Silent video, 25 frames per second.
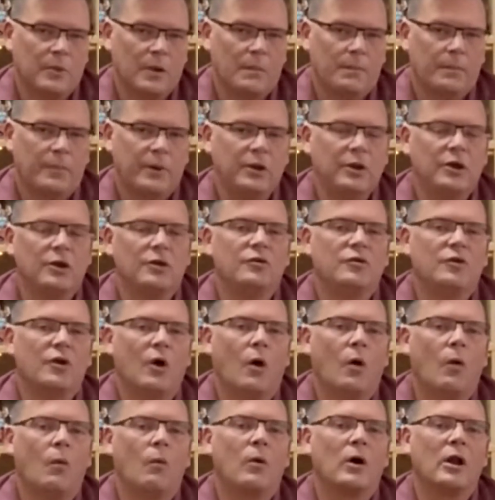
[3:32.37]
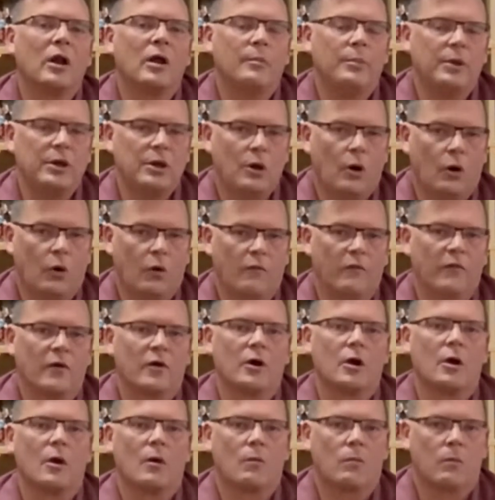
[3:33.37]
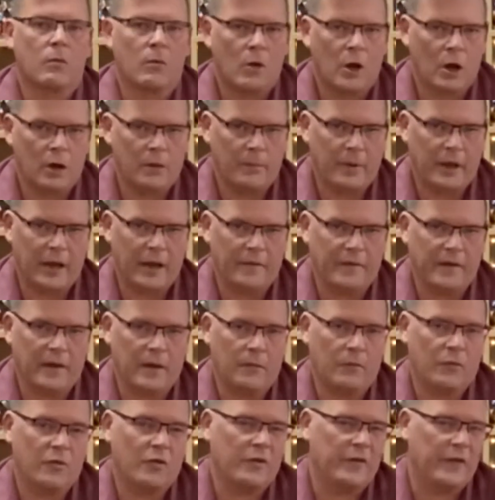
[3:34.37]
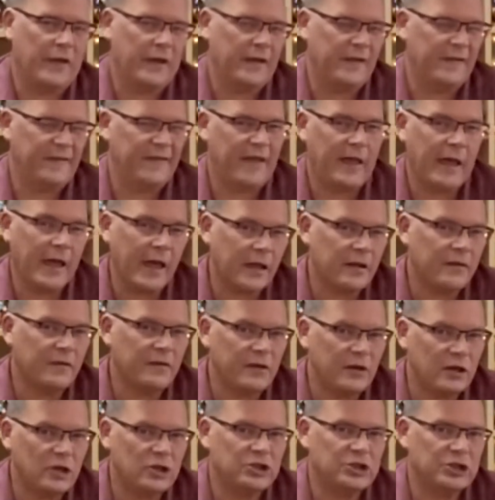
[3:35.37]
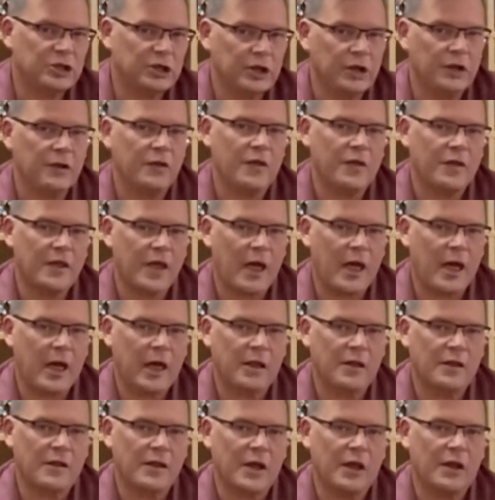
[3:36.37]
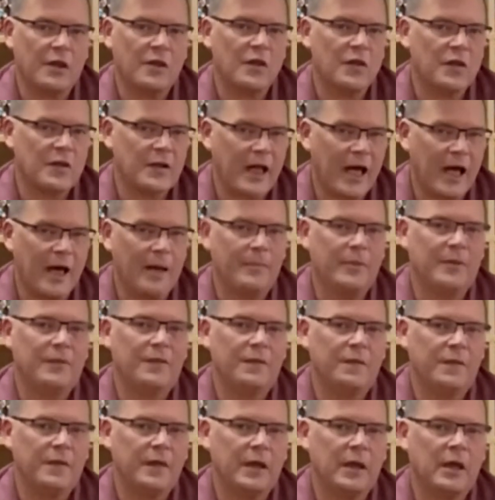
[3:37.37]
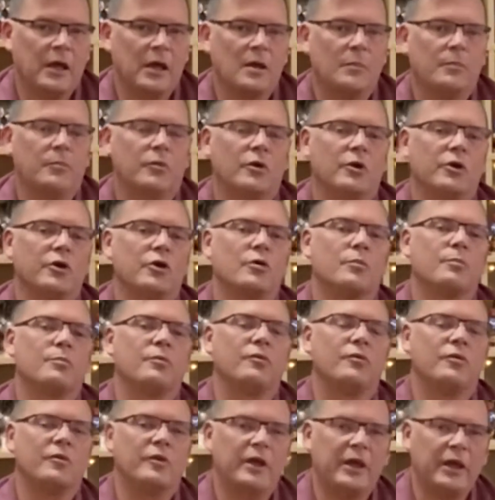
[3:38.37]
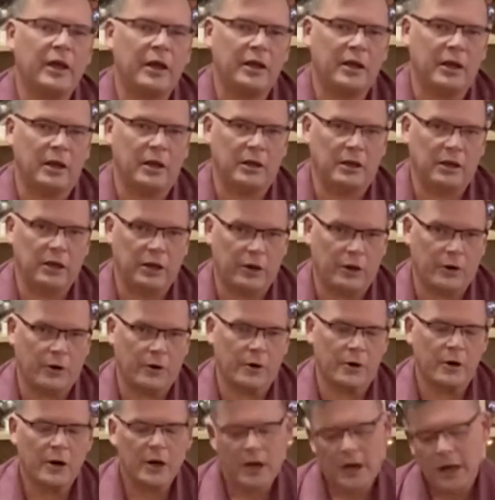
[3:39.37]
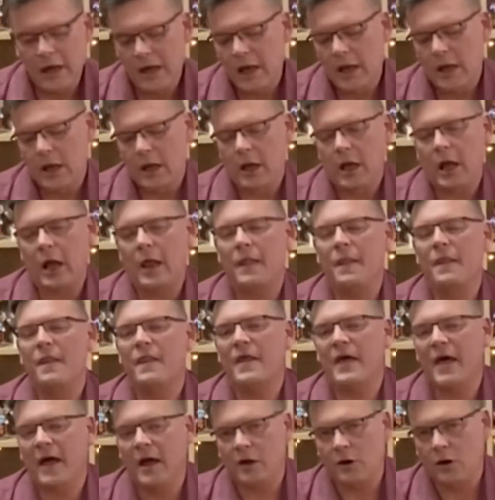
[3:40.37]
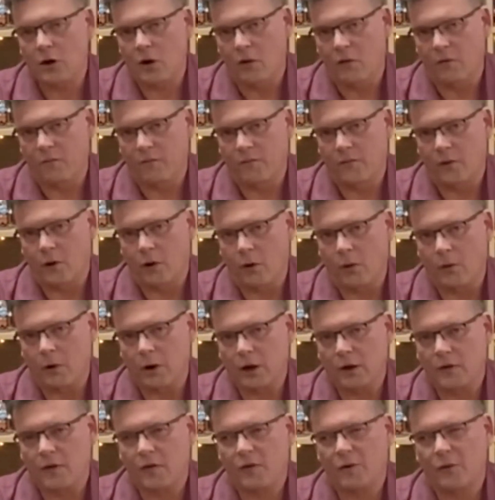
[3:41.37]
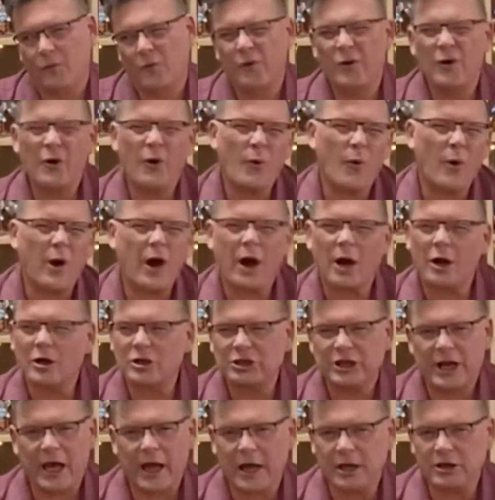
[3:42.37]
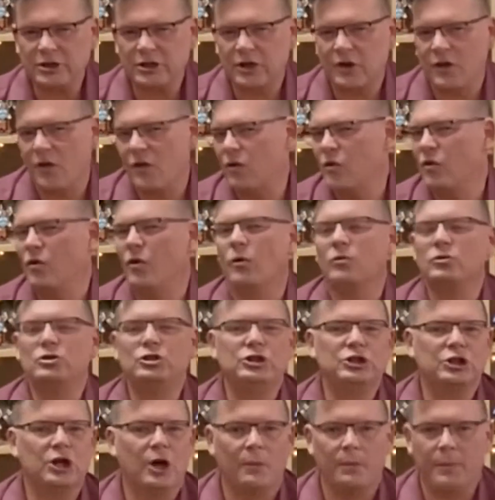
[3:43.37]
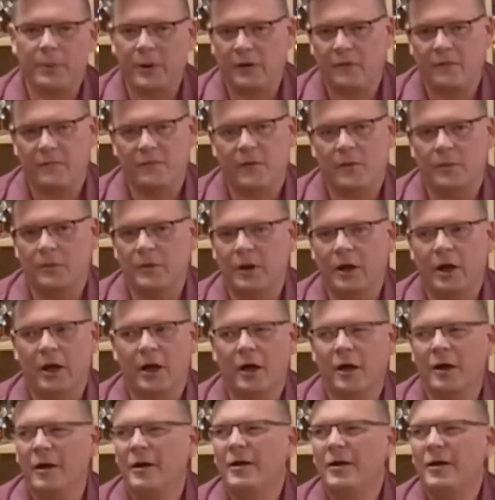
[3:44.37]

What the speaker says: but you don't want to be overrun by them. So that tactician inside says stop and think, put your plan in gear, and then go forward. So no harsh actions, no jumping from the